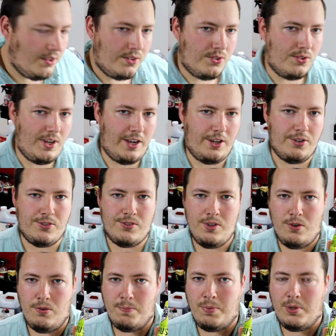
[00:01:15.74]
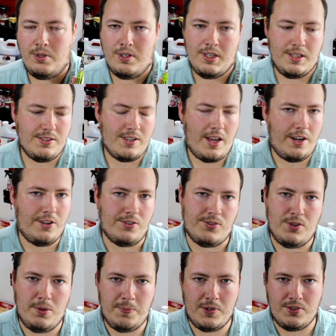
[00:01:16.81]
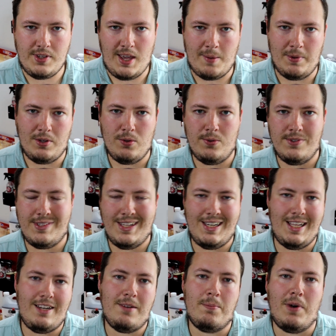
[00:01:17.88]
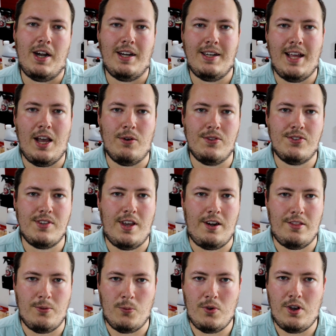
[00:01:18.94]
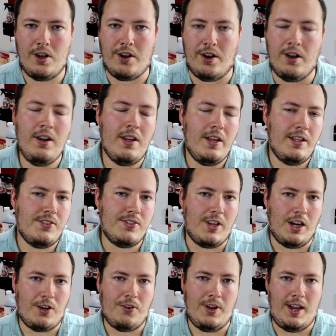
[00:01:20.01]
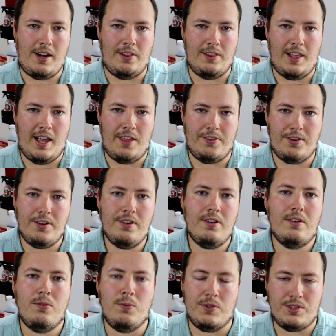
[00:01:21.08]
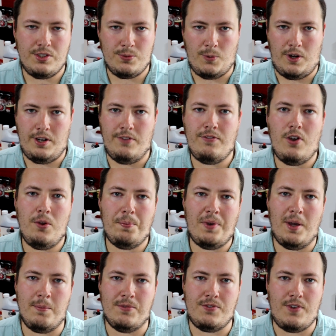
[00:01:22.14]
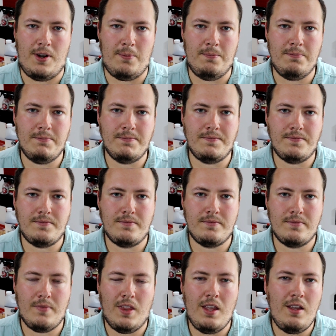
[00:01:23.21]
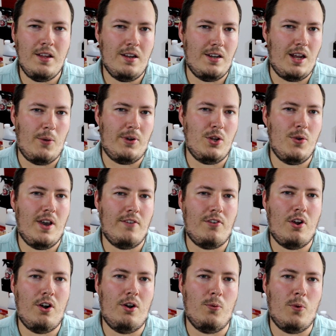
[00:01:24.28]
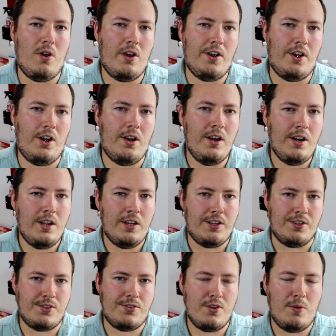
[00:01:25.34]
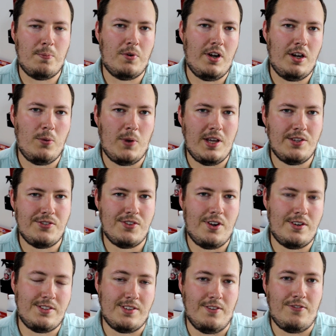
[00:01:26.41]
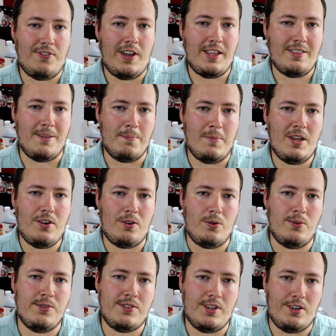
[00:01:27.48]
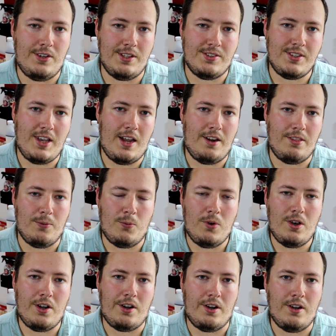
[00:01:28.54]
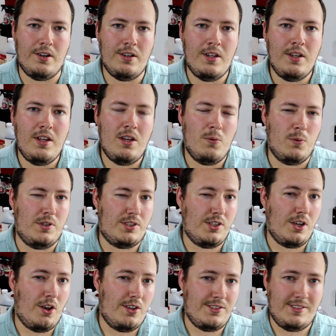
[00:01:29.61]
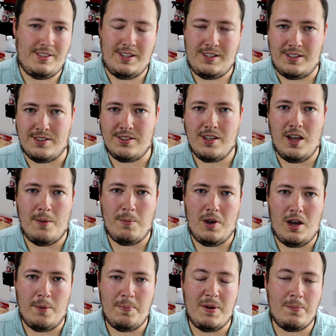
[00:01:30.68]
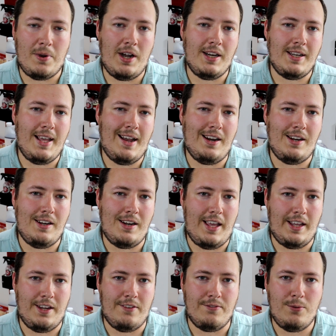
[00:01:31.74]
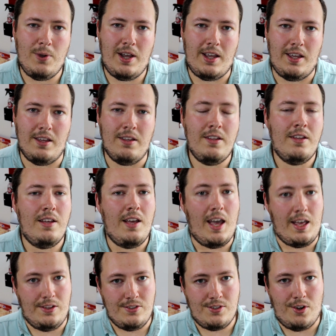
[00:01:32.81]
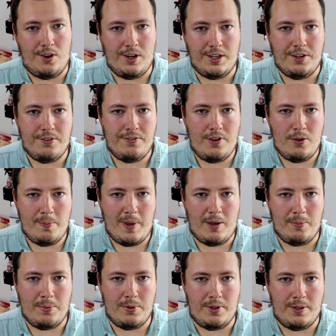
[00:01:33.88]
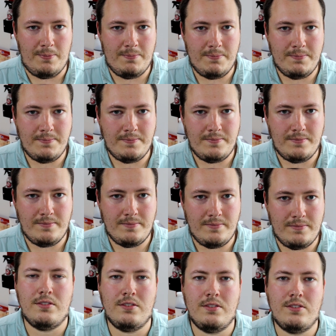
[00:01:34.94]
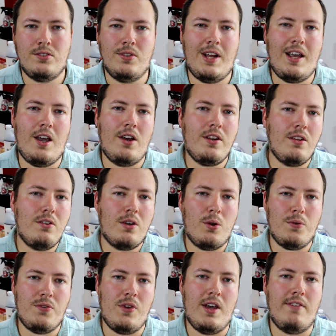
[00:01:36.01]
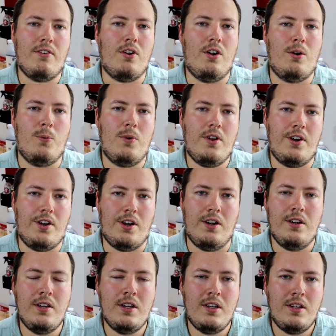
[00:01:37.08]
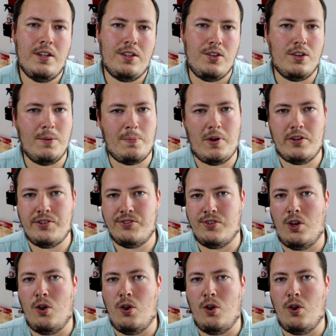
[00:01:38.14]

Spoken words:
So now your soap, inside of your soap there's chemicals that need to break down inside of the water. It's going to create a lather, which is where your foam comes from. Now when you have hard water, your soap right away starts to fight the minerals that are inside of the water, which causes it to scum up and break down in a negative way, hence hurting your foam output. So now how do you know if you have hard water? You could purchase a